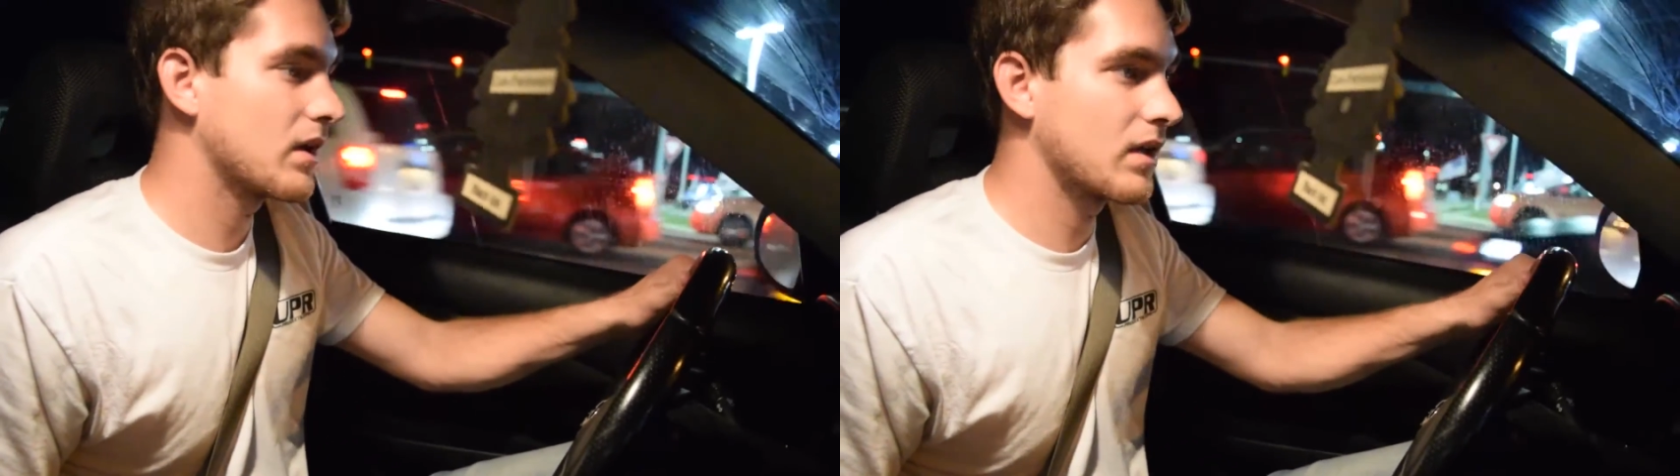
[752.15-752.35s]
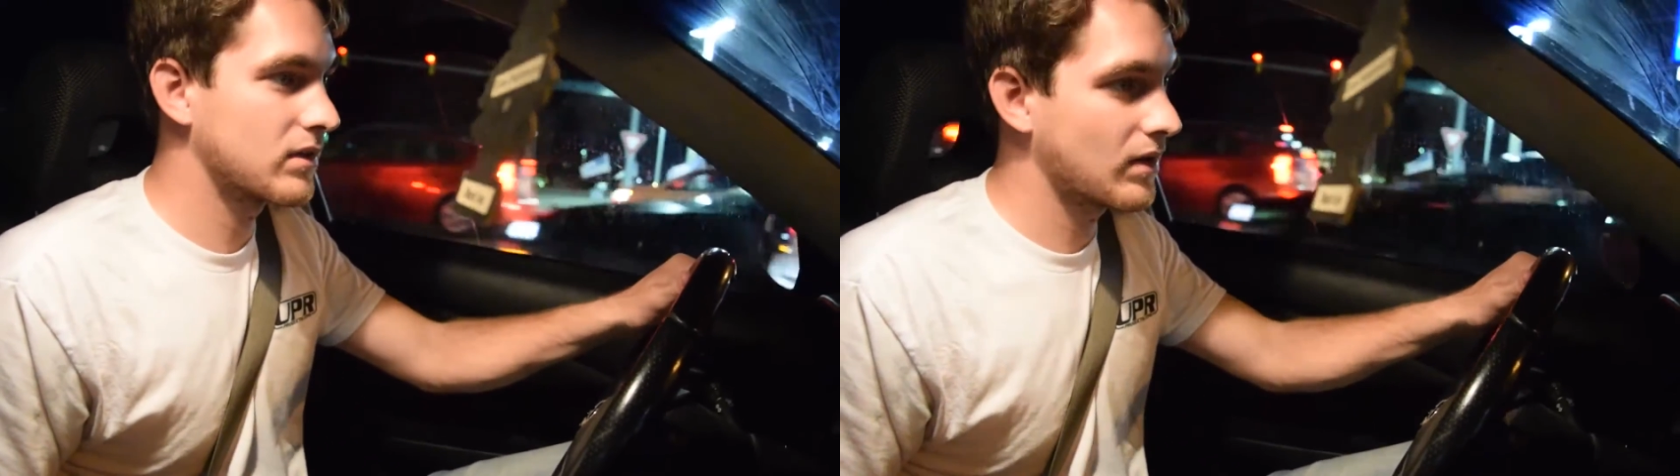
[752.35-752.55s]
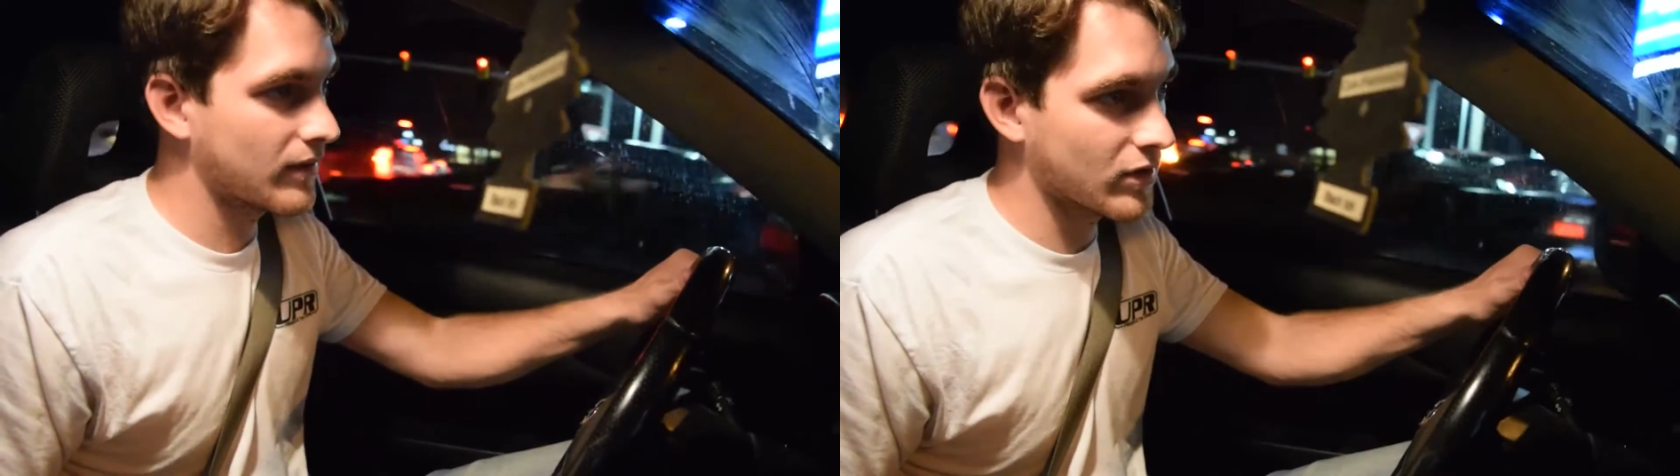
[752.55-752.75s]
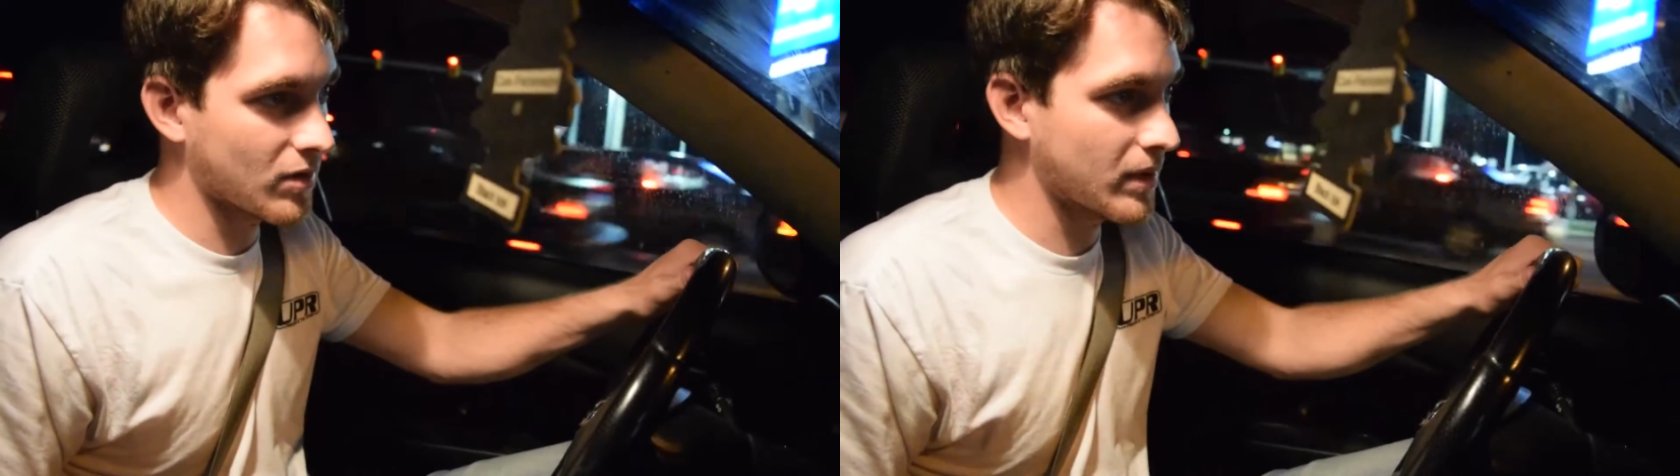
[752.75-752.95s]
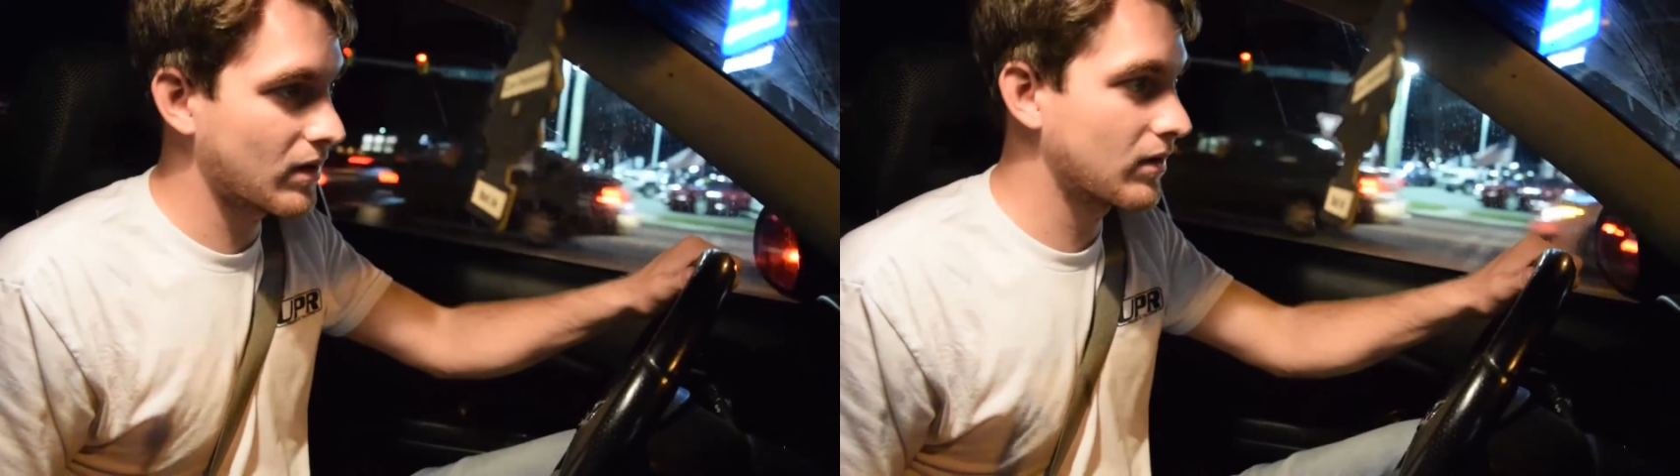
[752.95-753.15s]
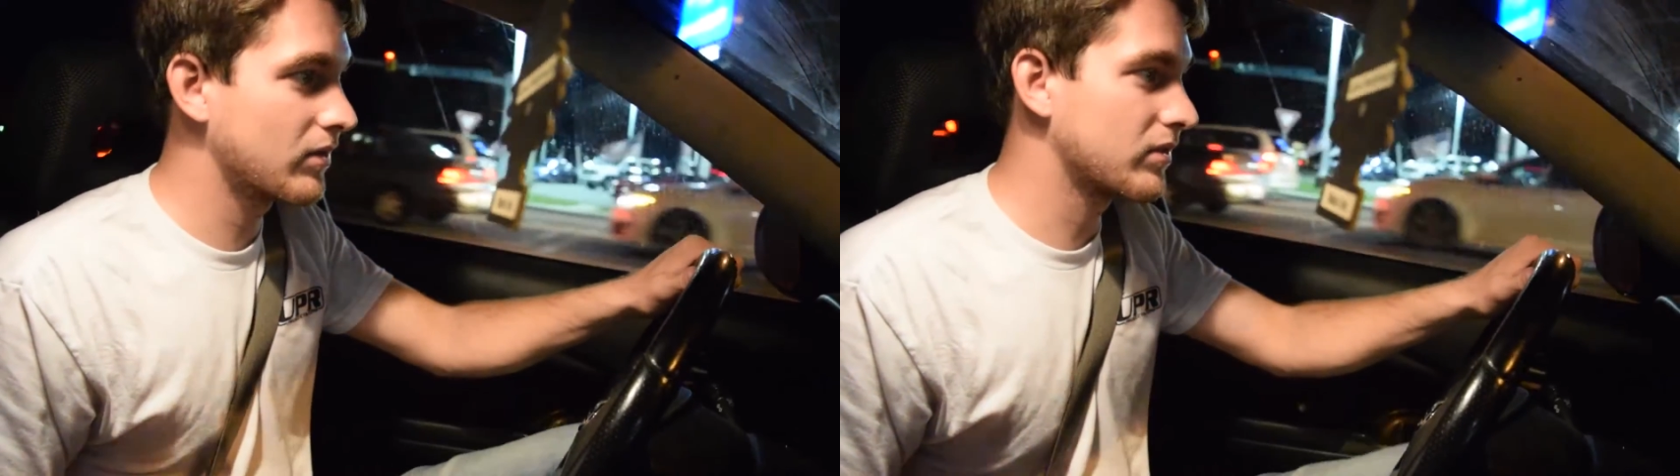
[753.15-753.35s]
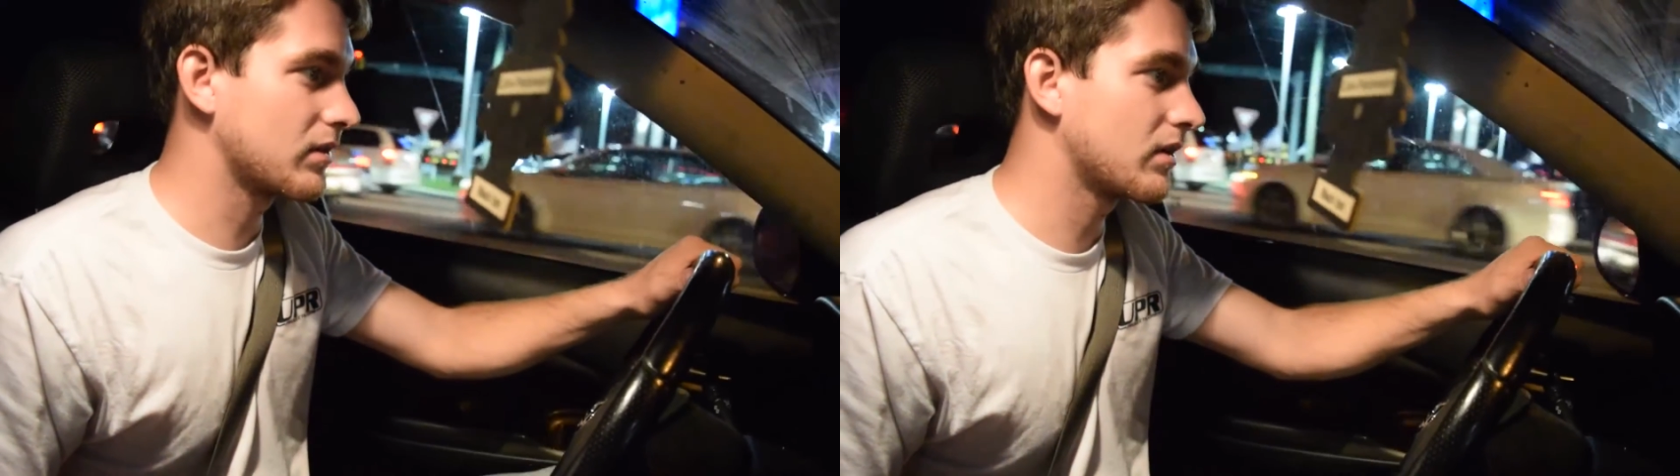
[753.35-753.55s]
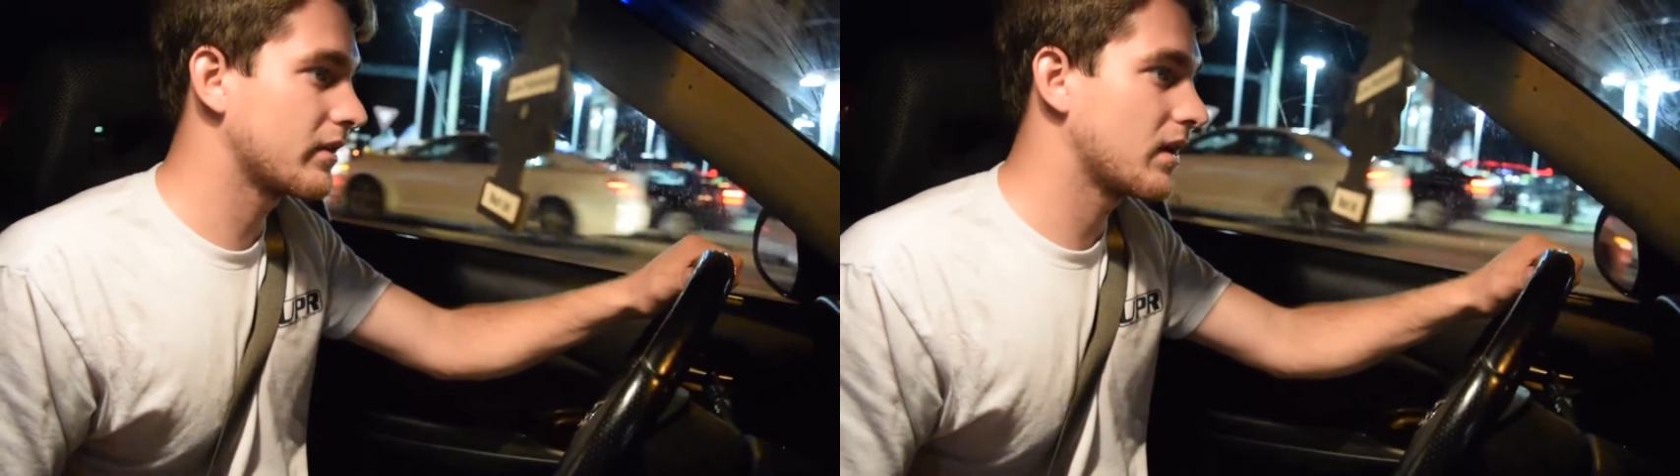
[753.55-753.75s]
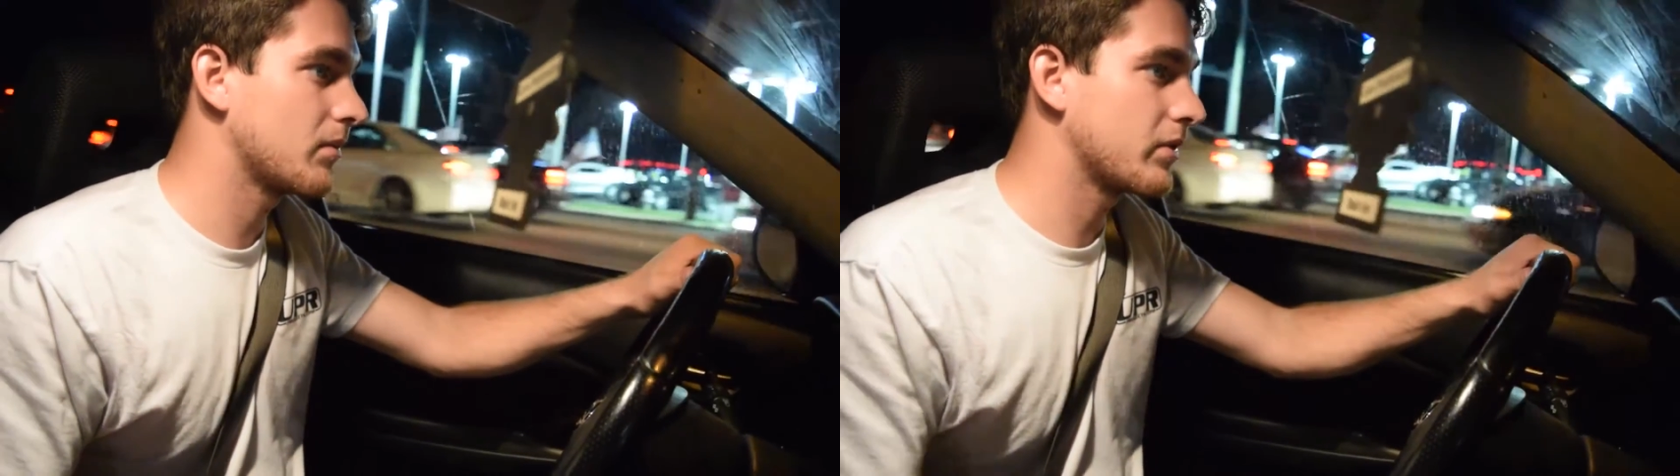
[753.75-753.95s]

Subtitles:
And you have your Camaros and all that.